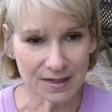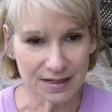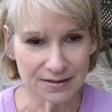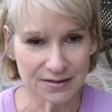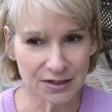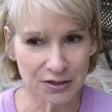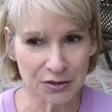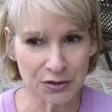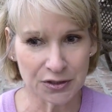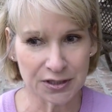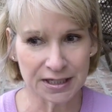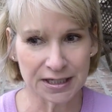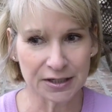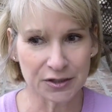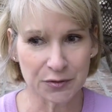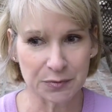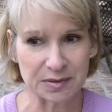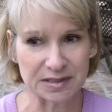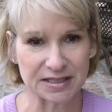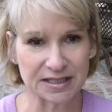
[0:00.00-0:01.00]
so you can
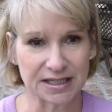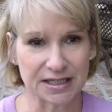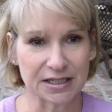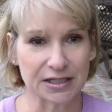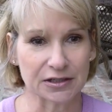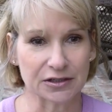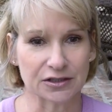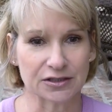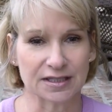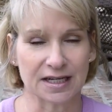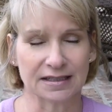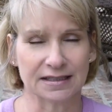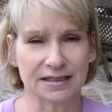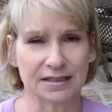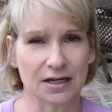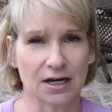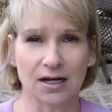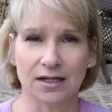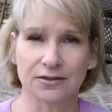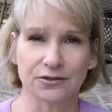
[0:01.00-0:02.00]
hear the particulars. I
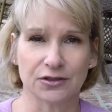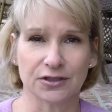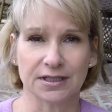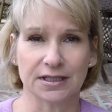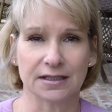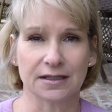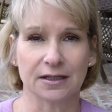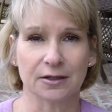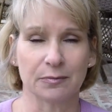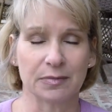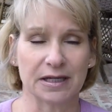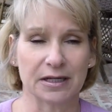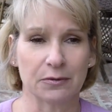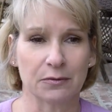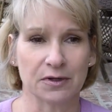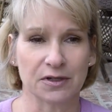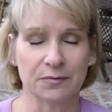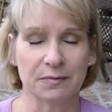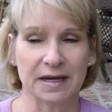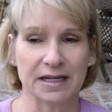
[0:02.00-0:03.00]
did alter it a little bit. I
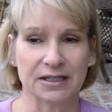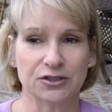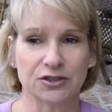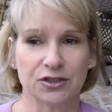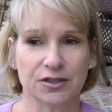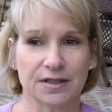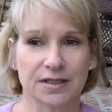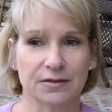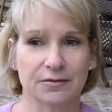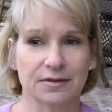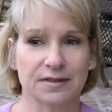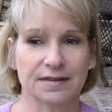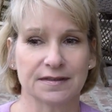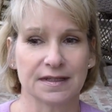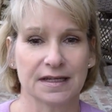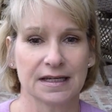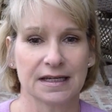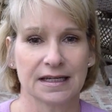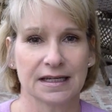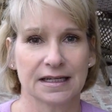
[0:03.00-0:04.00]
wanted to make sure that it was
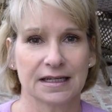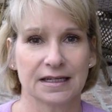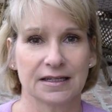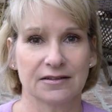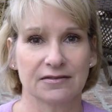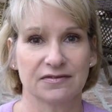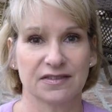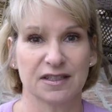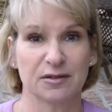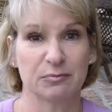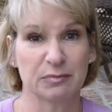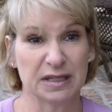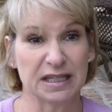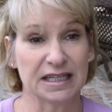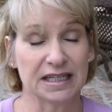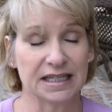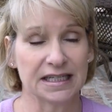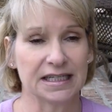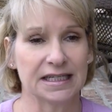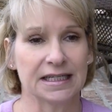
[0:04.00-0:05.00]
going to fit
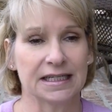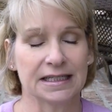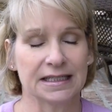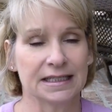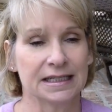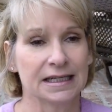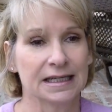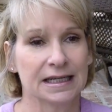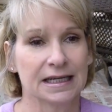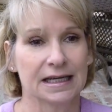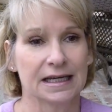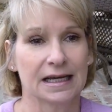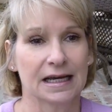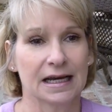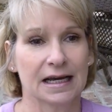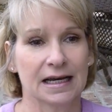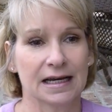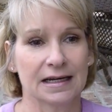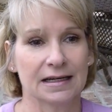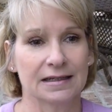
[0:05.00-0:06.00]
me,
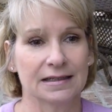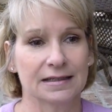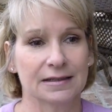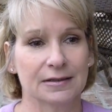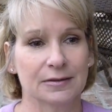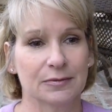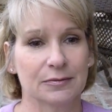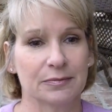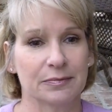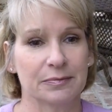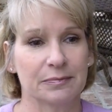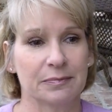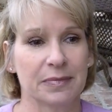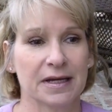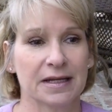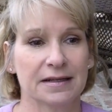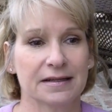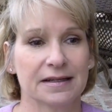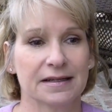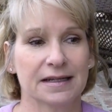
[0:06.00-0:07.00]
and
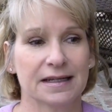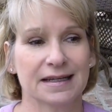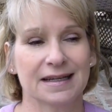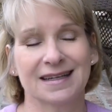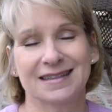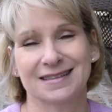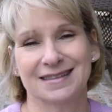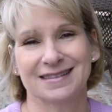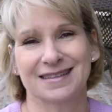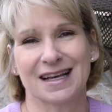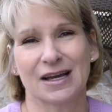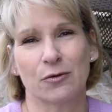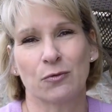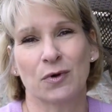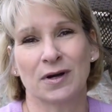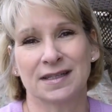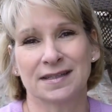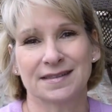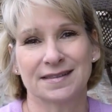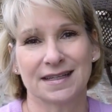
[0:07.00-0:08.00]
but because it's like
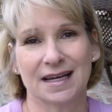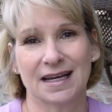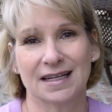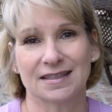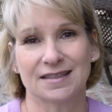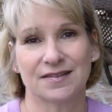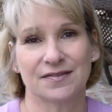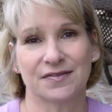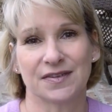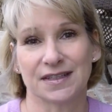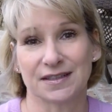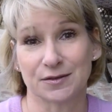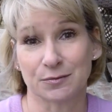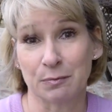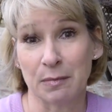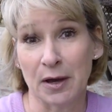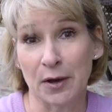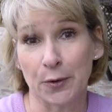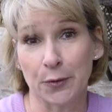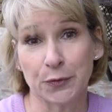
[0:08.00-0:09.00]
one size fits
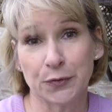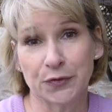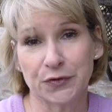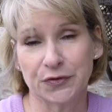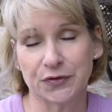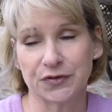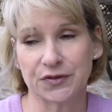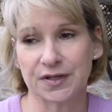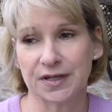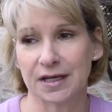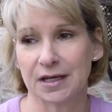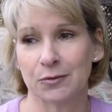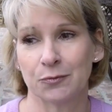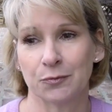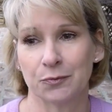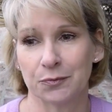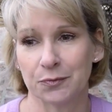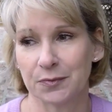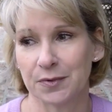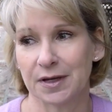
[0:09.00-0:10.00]
most,
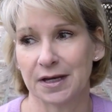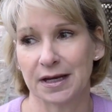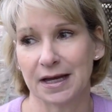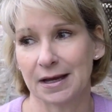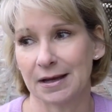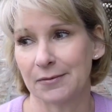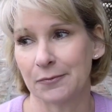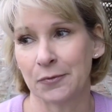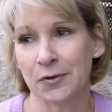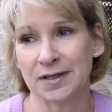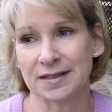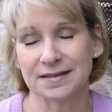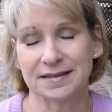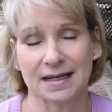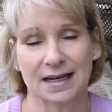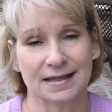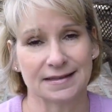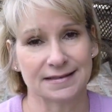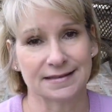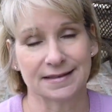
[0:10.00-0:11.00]
and one
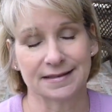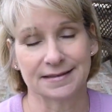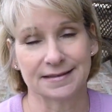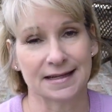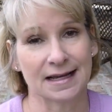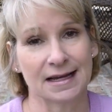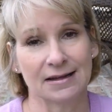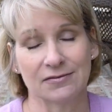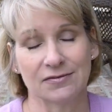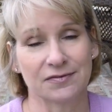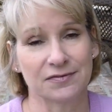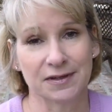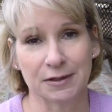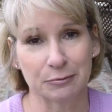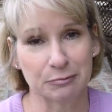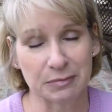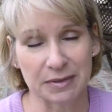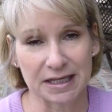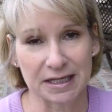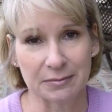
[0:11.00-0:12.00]
size does not
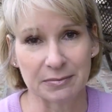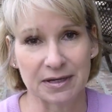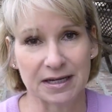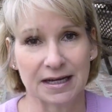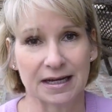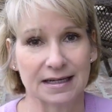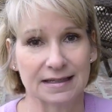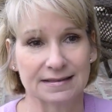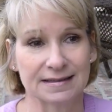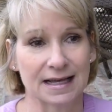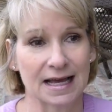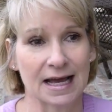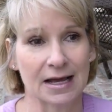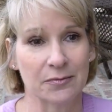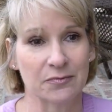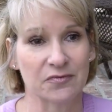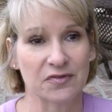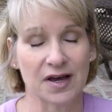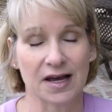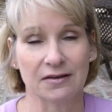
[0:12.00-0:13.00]
fit me because
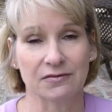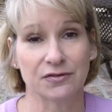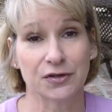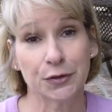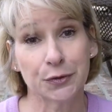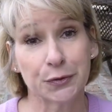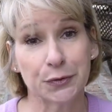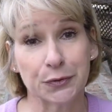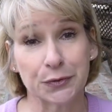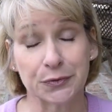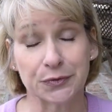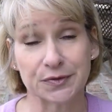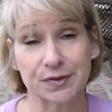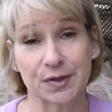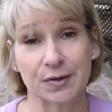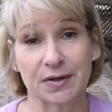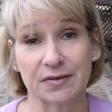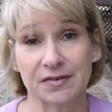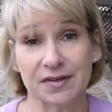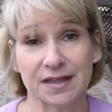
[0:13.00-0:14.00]
I'm 5'2",
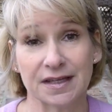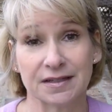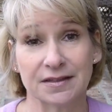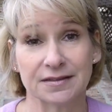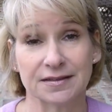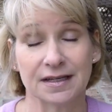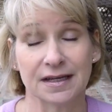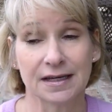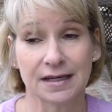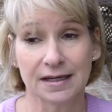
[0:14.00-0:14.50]
so everything is